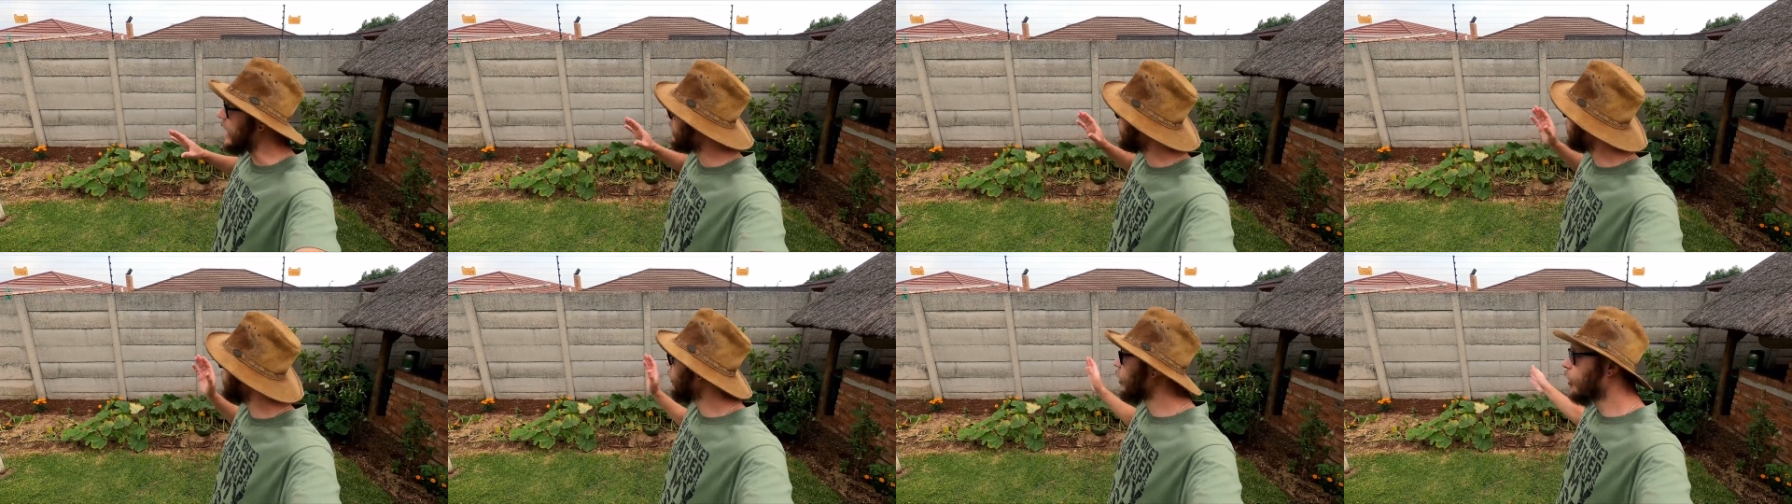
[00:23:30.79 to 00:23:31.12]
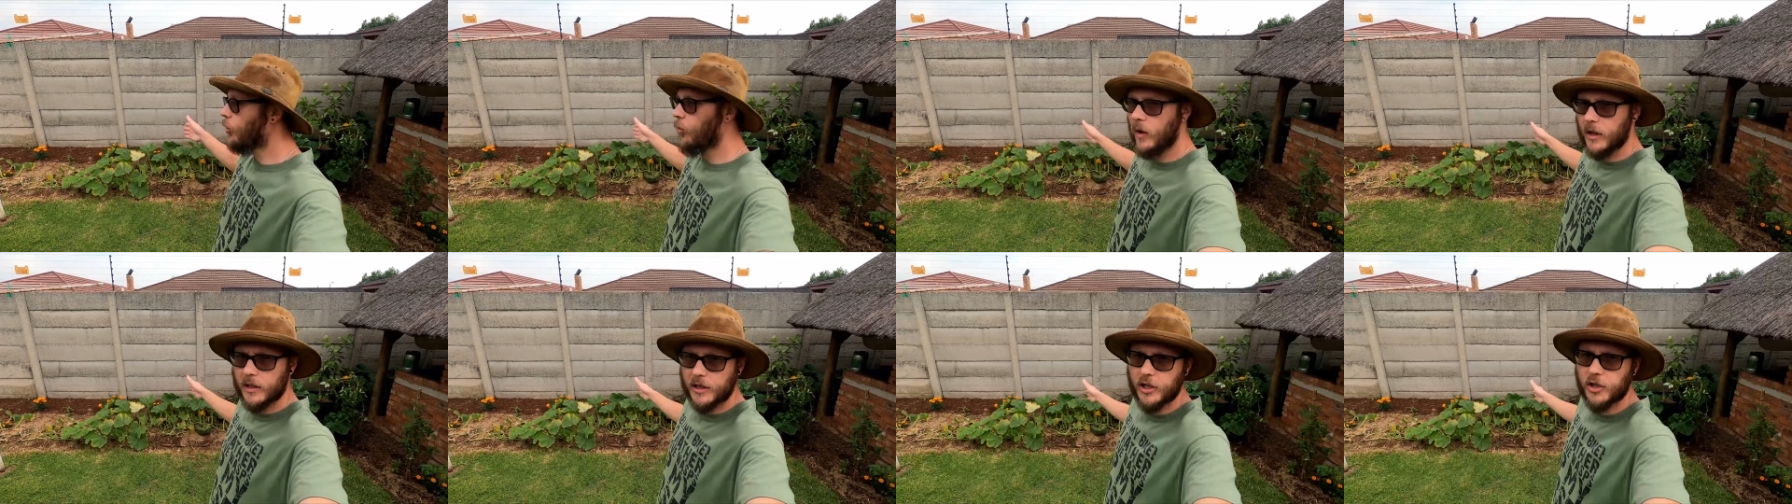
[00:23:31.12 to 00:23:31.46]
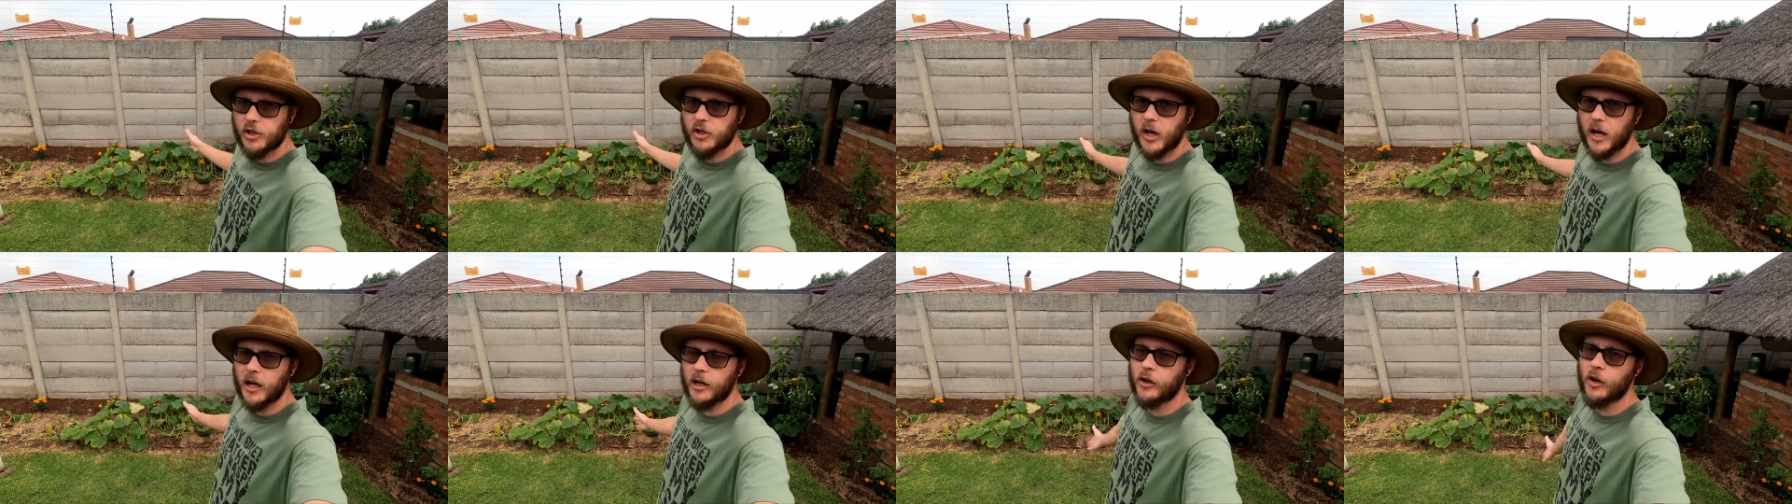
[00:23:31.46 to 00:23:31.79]
I still want
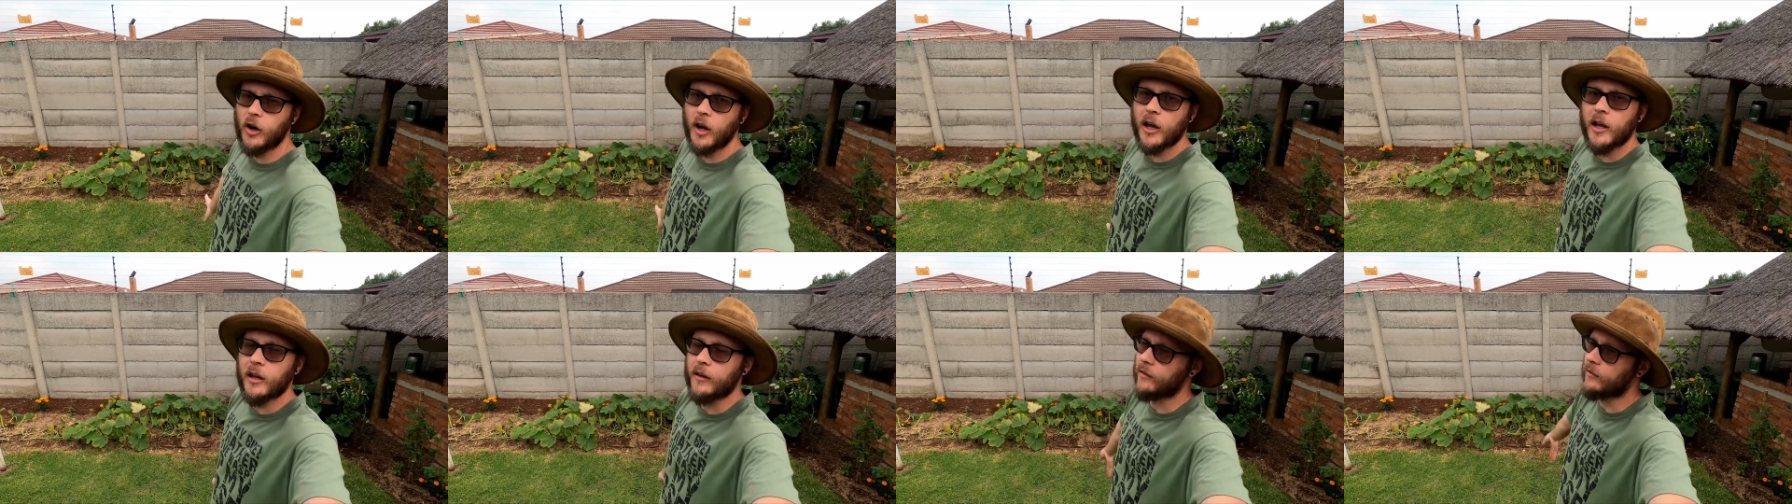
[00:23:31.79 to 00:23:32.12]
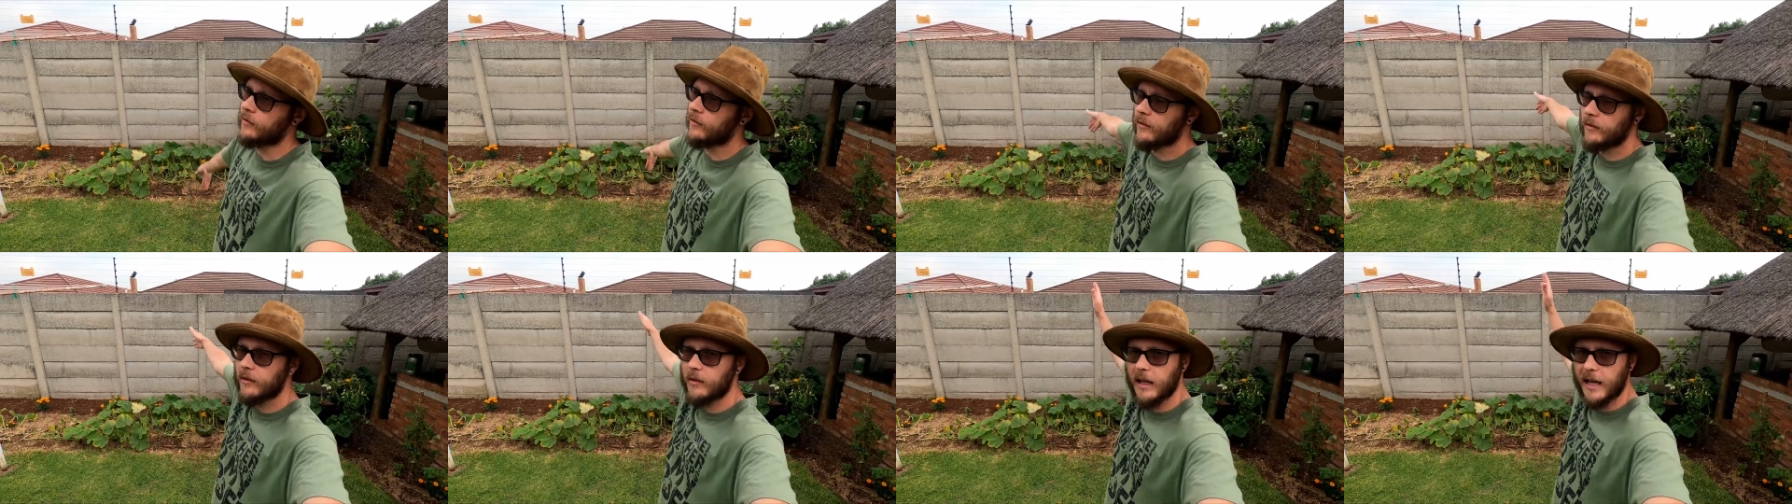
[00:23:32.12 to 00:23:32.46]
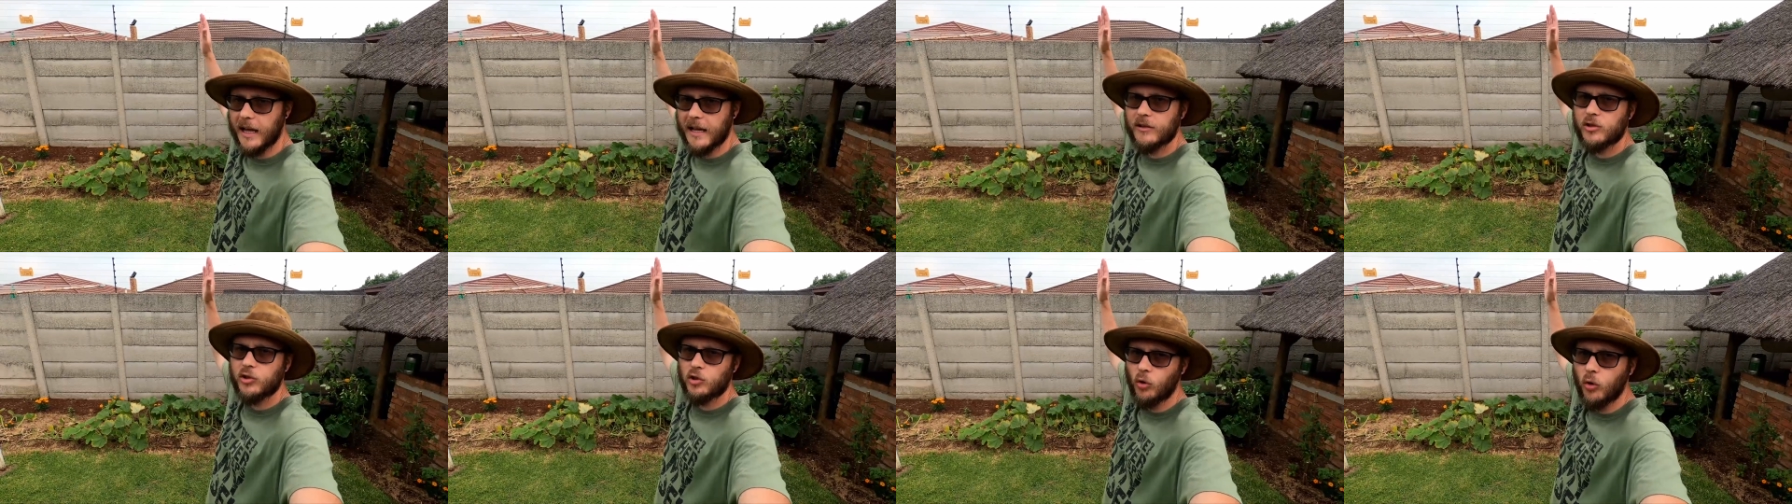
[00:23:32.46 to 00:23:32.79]
to try growing
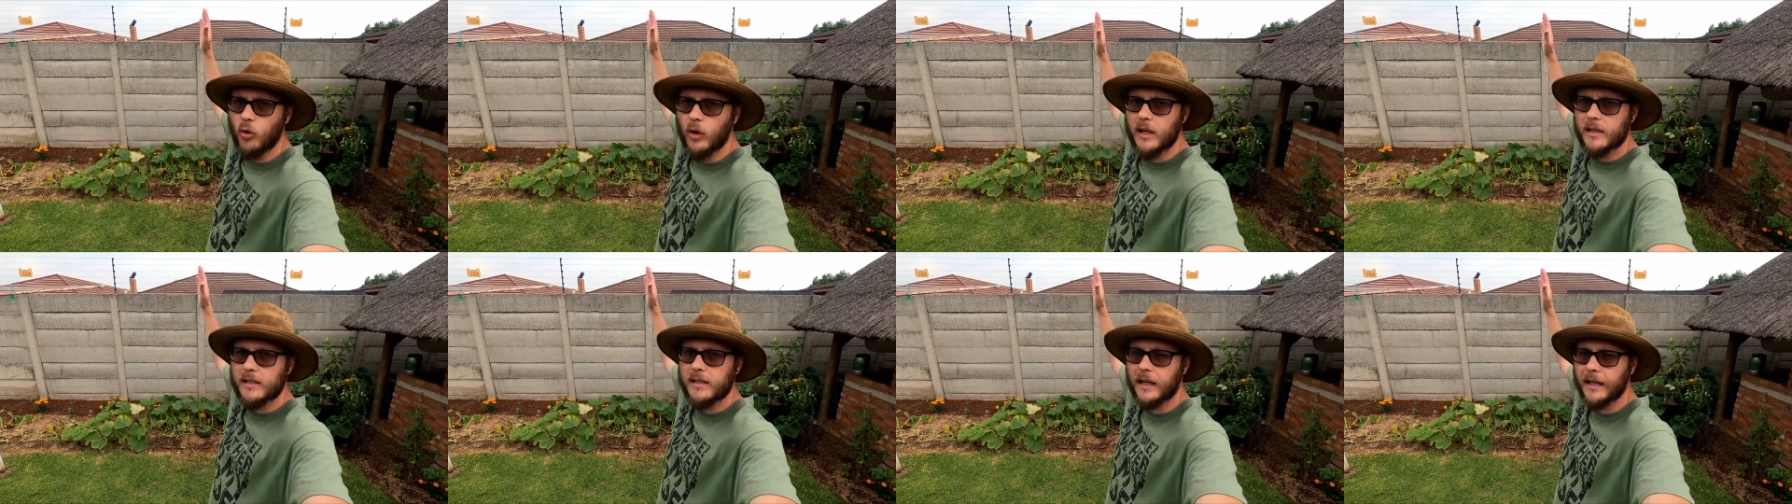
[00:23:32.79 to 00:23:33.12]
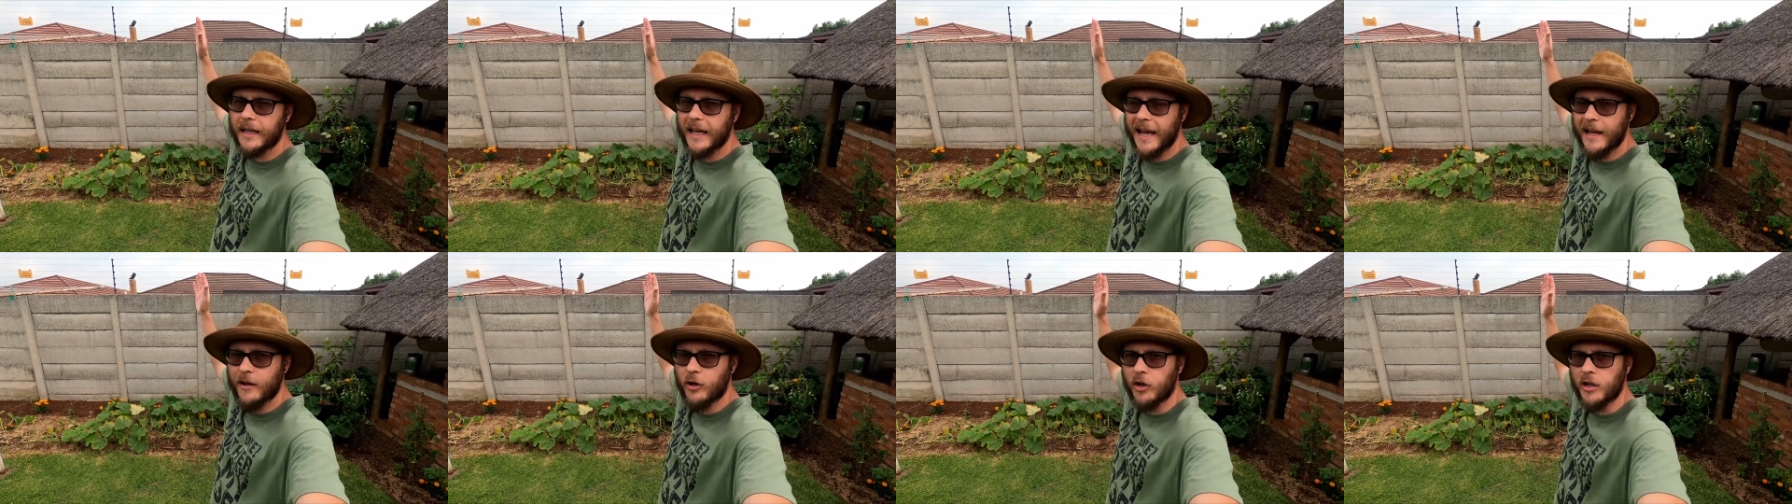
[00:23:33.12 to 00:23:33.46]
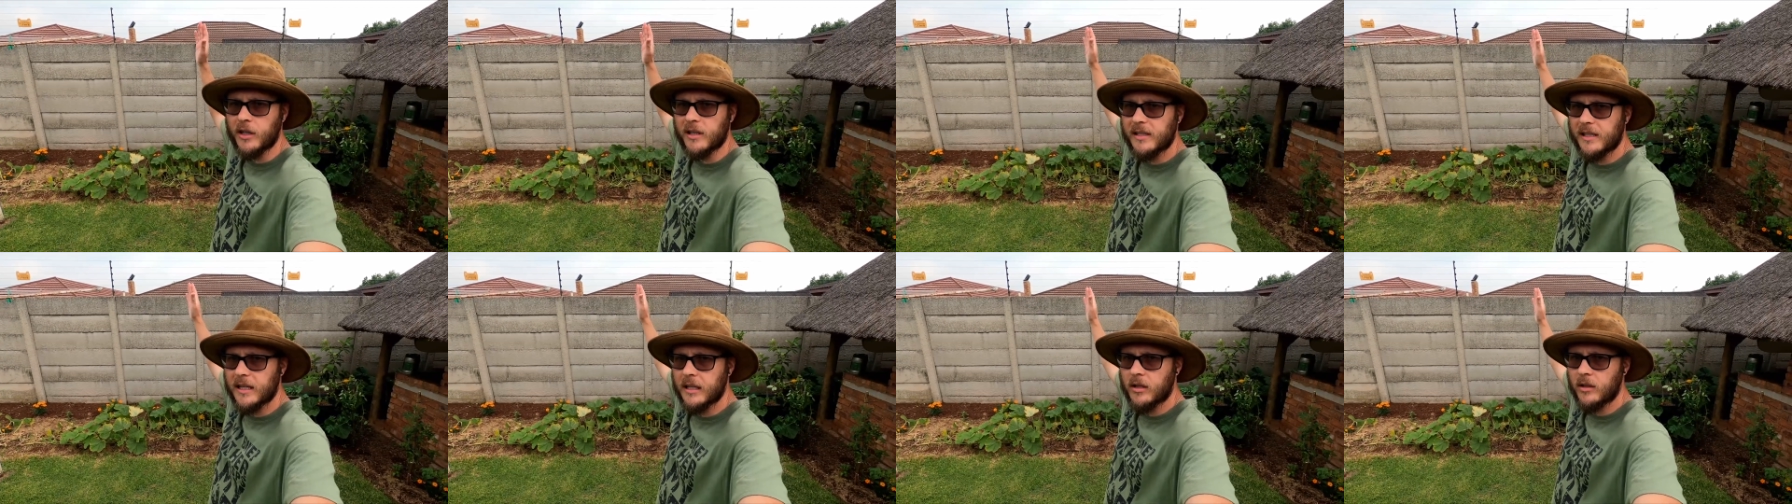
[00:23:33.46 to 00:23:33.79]
as tall as I can
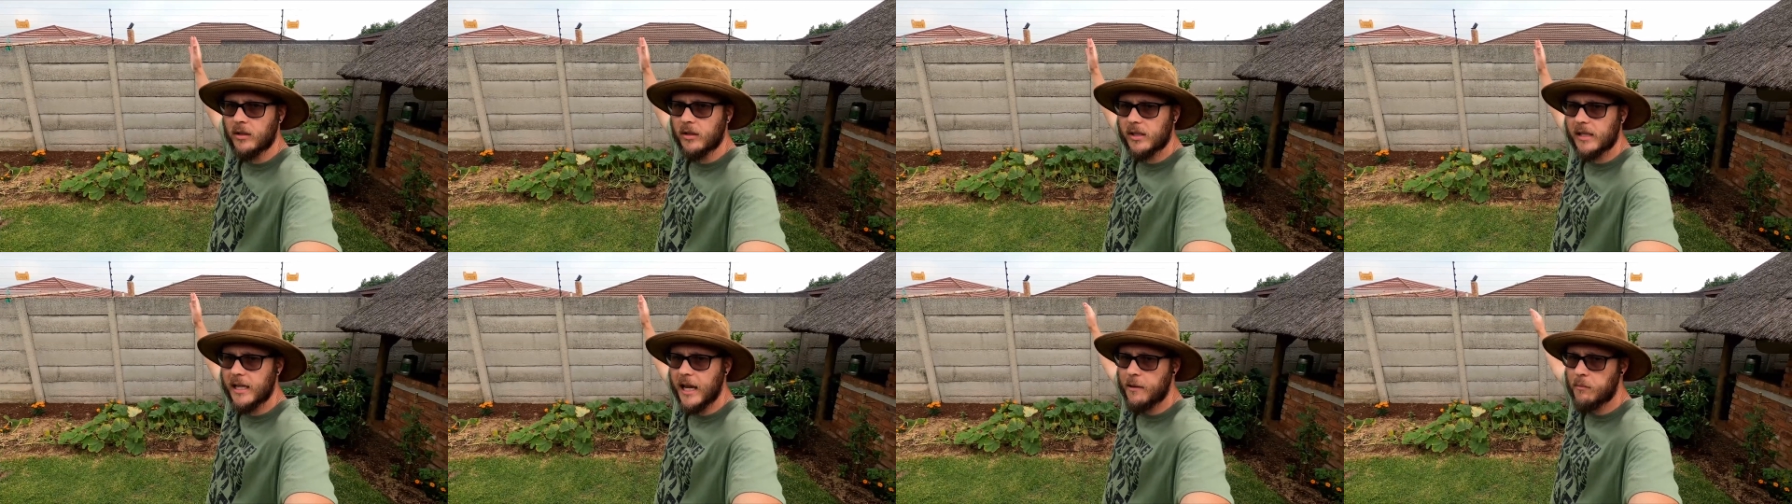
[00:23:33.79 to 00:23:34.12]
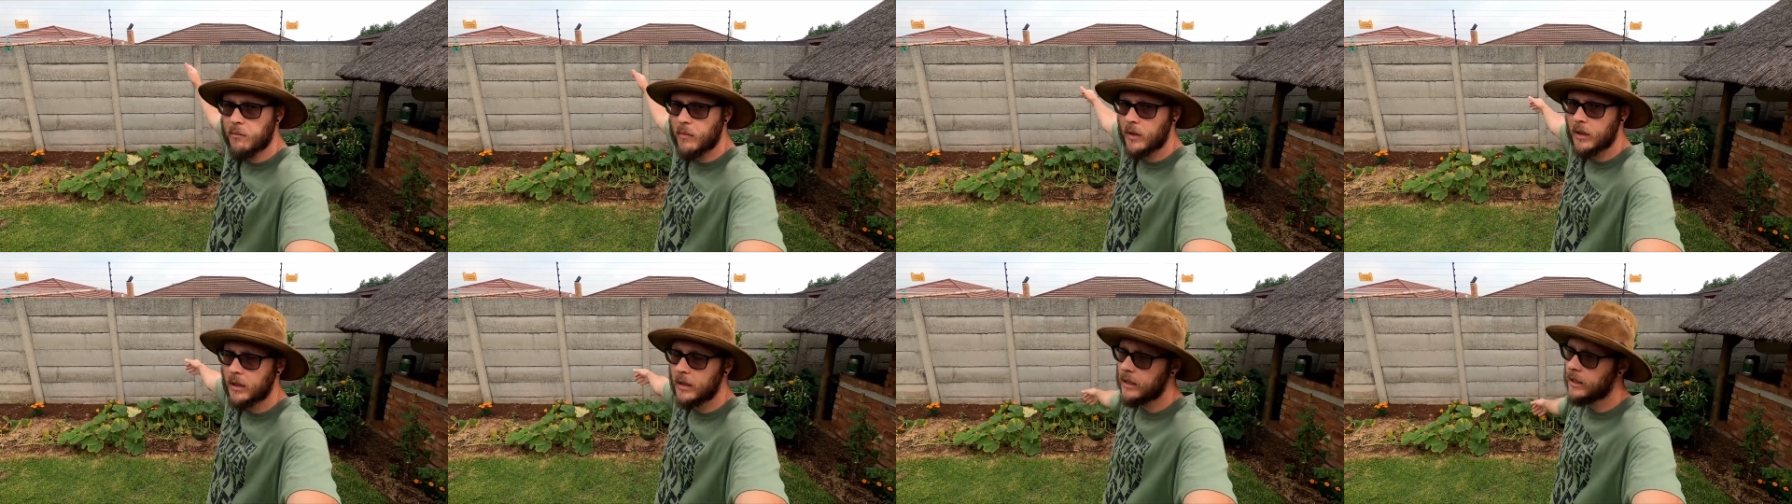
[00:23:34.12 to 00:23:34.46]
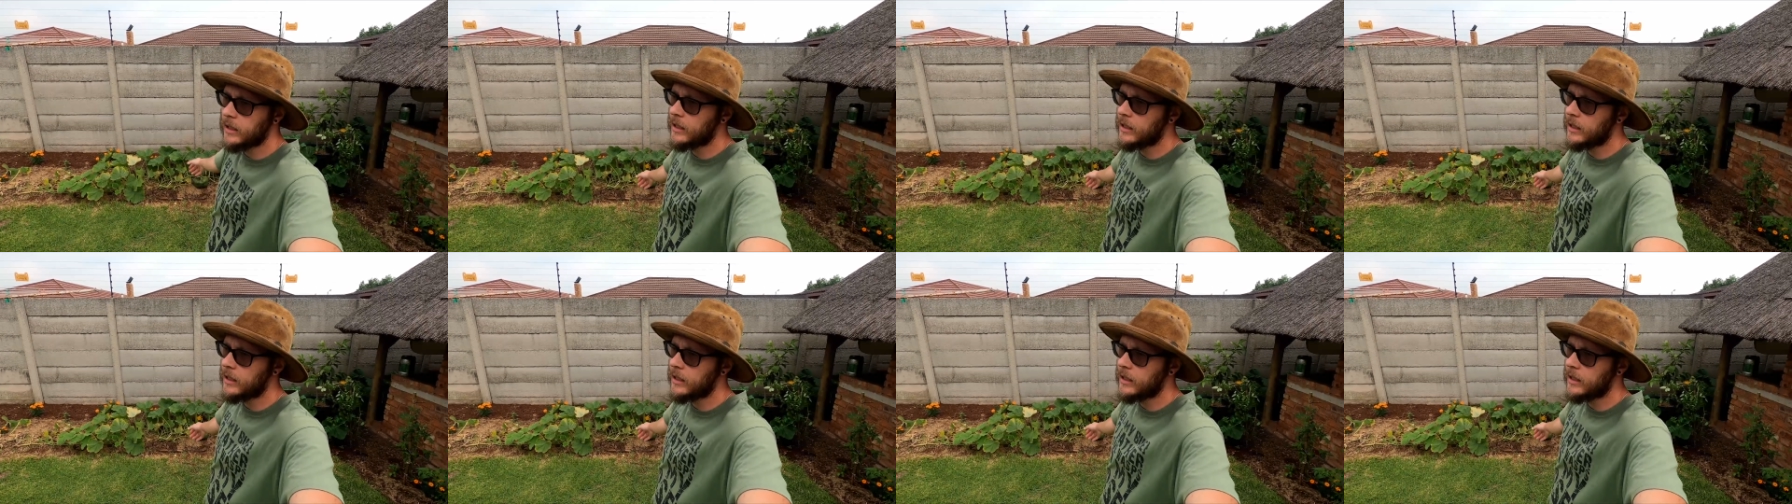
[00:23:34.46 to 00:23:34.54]
on a single stem.